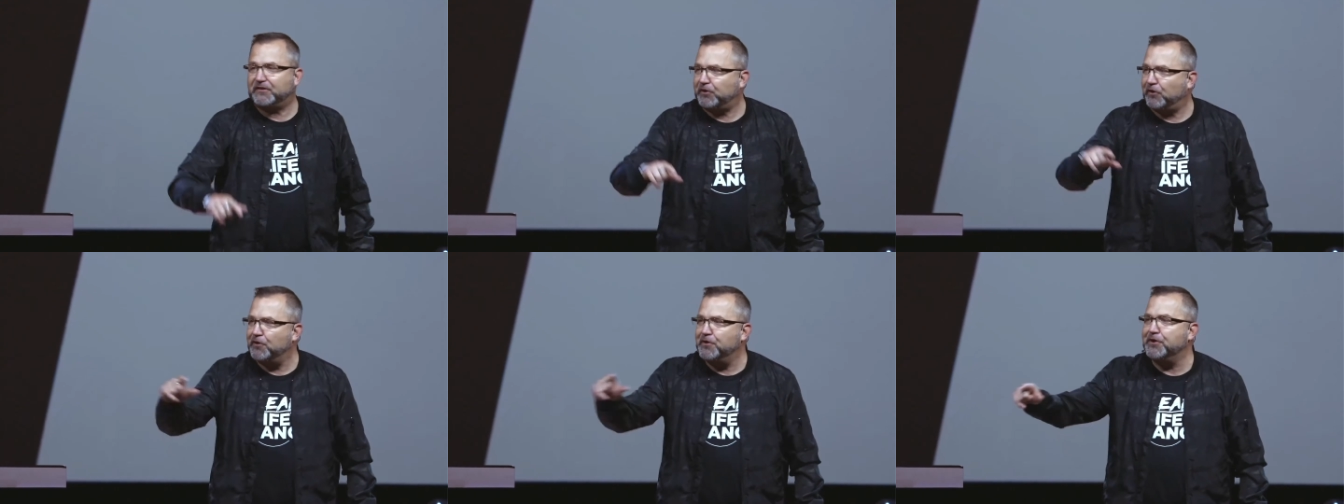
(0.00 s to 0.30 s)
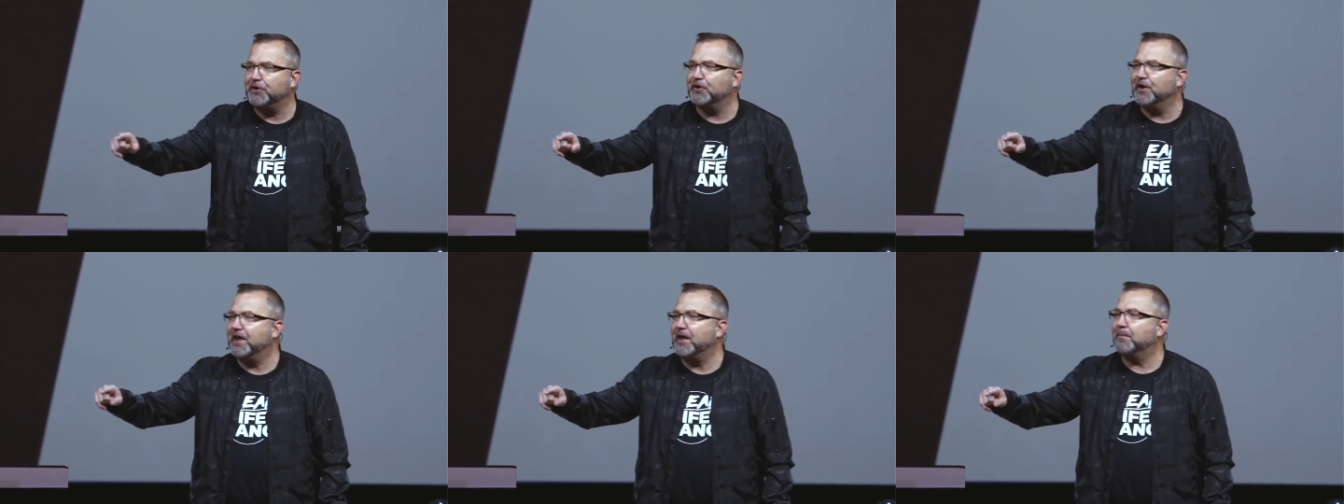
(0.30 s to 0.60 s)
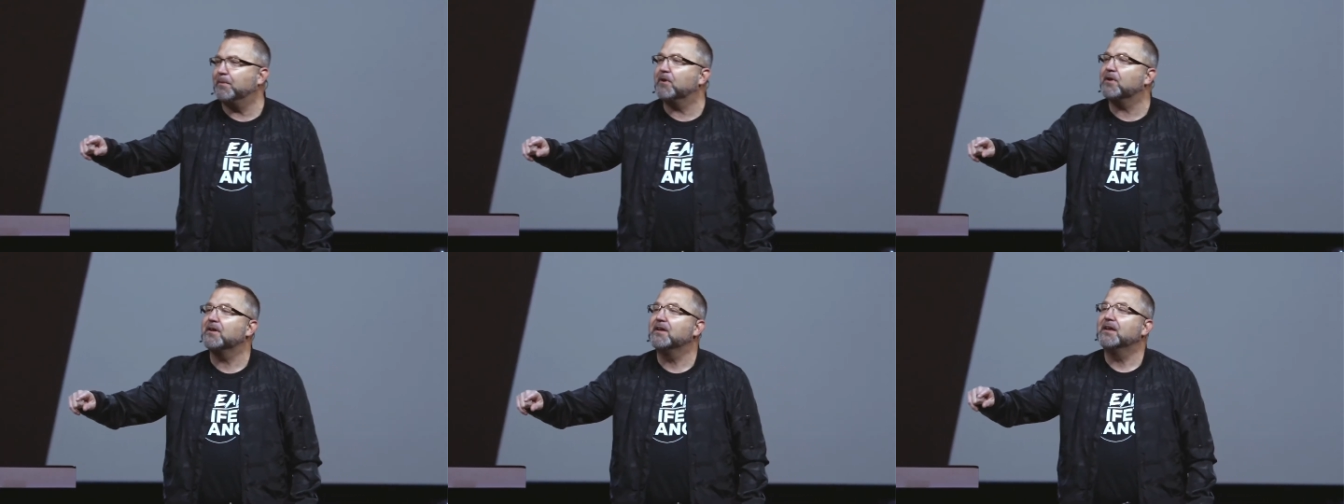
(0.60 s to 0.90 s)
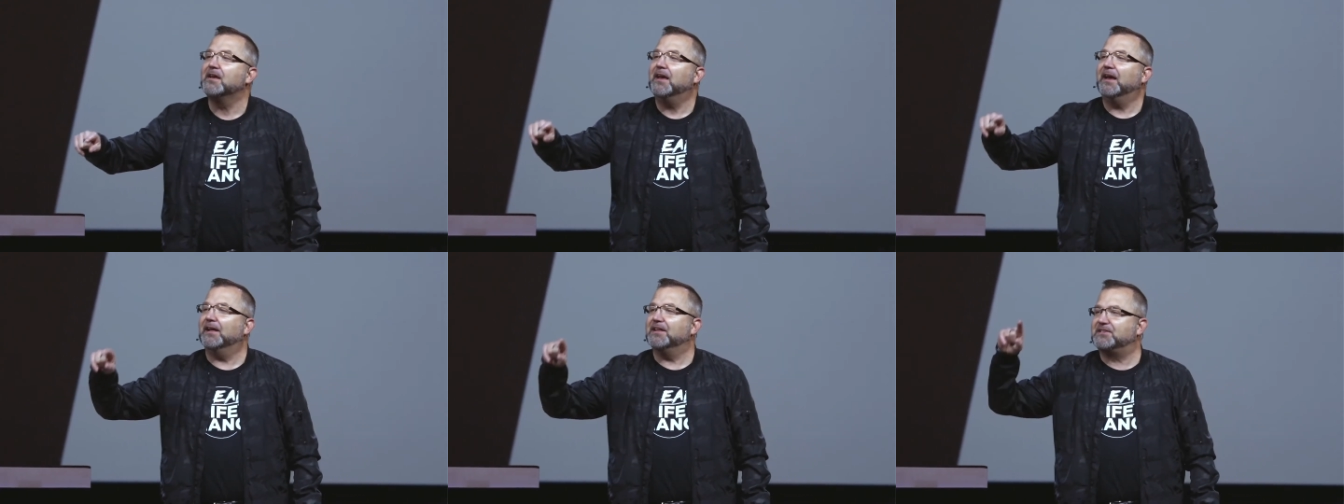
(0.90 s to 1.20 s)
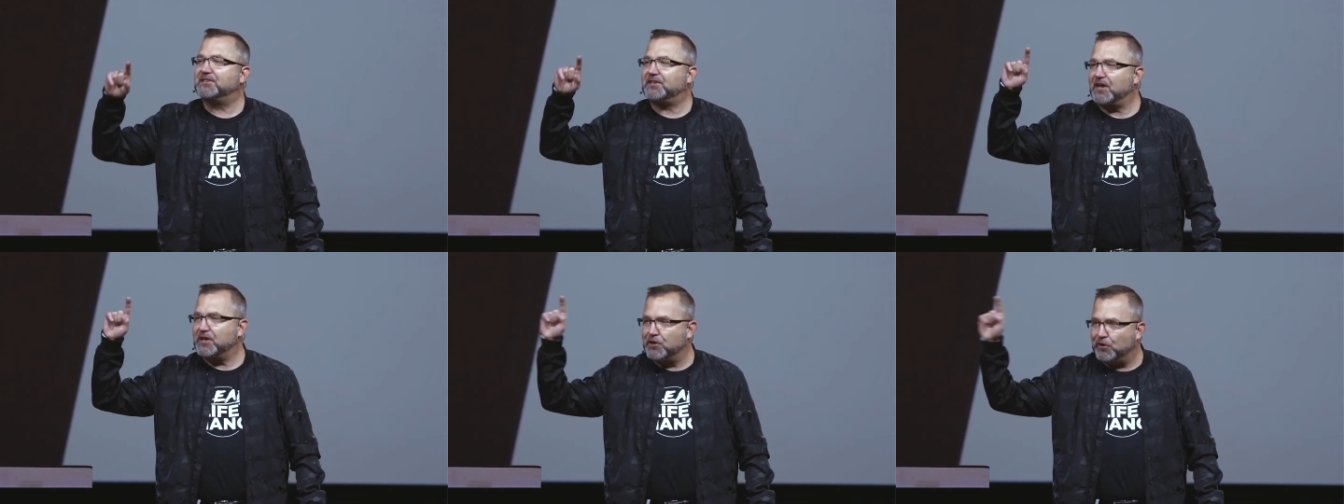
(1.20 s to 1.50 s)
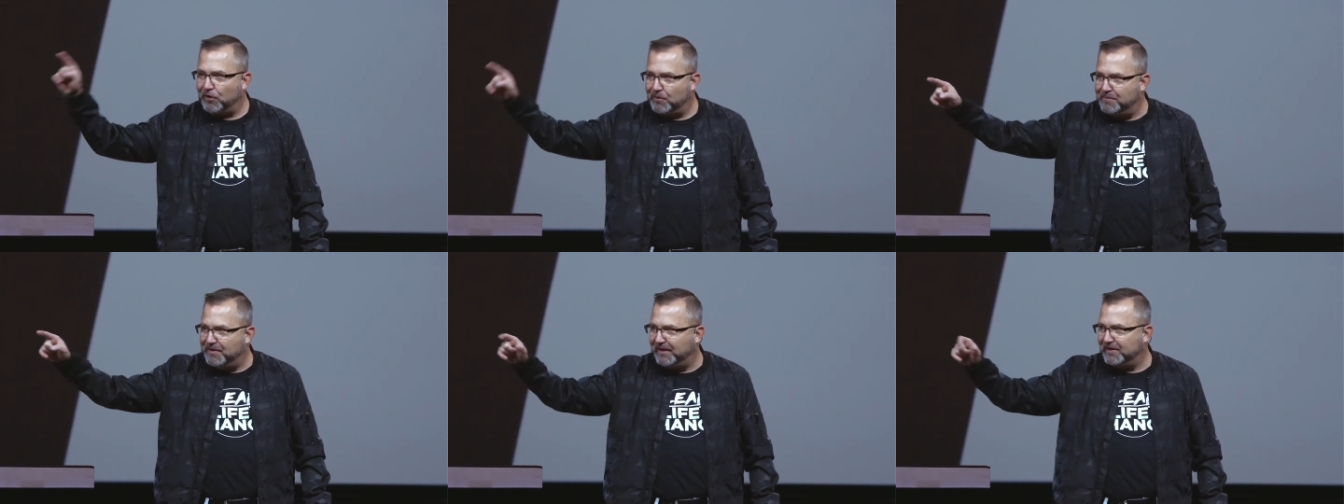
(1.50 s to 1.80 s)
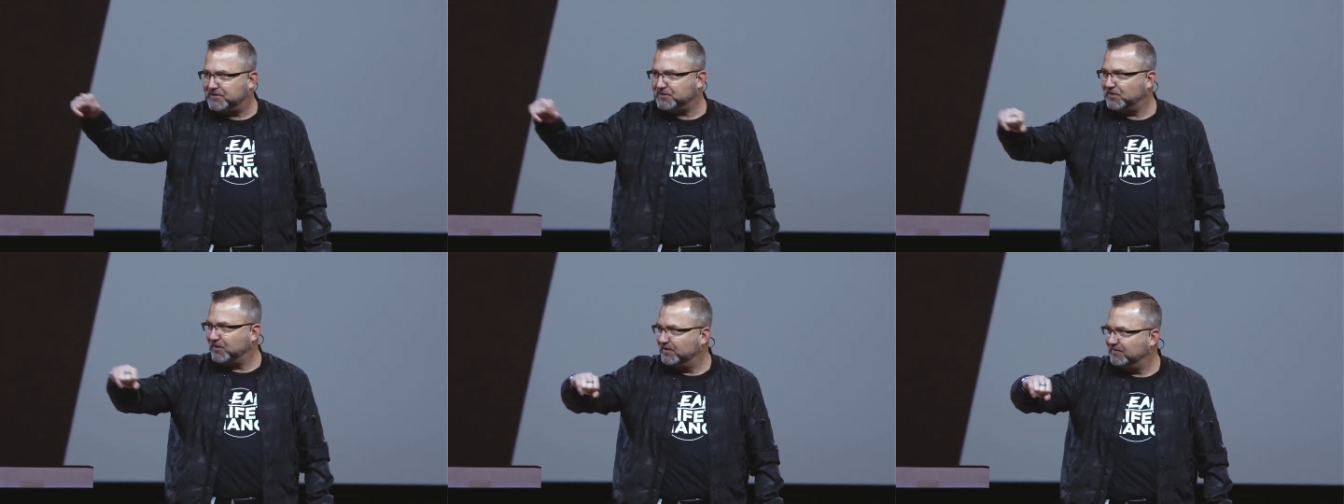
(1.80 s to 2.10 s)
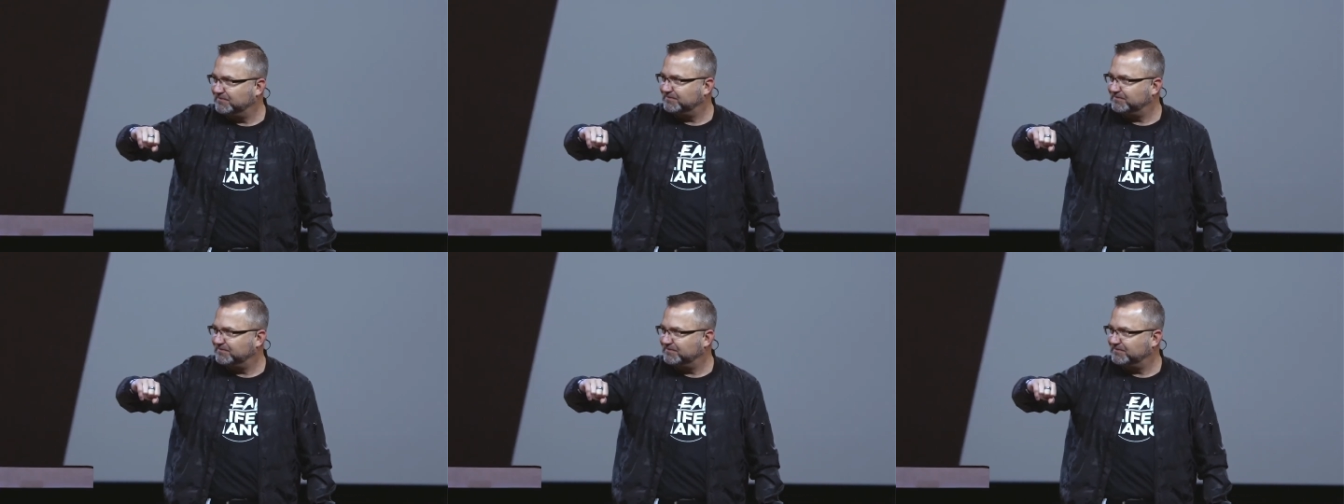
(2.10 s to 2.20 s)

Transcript: turn to your neighbor and say, You're a minister.